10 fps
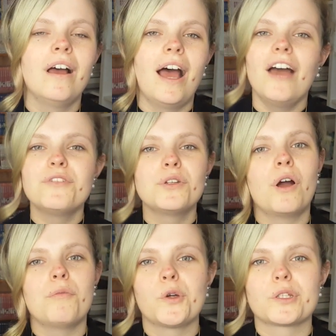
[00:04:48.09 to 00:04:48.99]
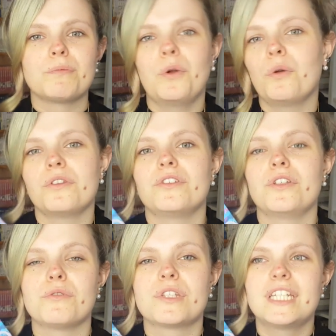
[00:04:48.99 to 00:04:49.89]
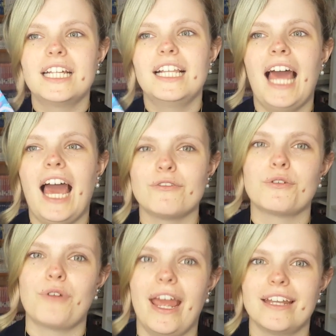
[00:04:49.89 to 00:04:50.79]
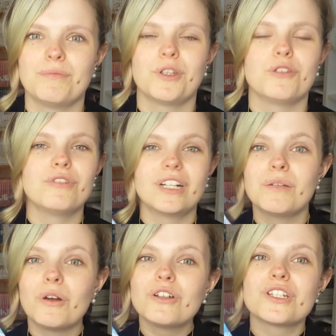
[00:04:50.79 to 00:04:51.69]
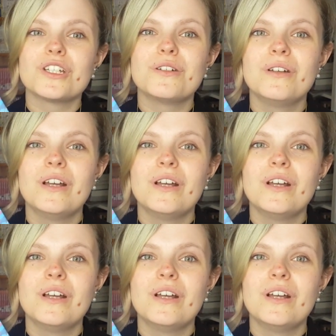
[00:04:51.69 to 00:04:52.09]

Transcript: Have you got books by authors that you still haven't read but you really want to?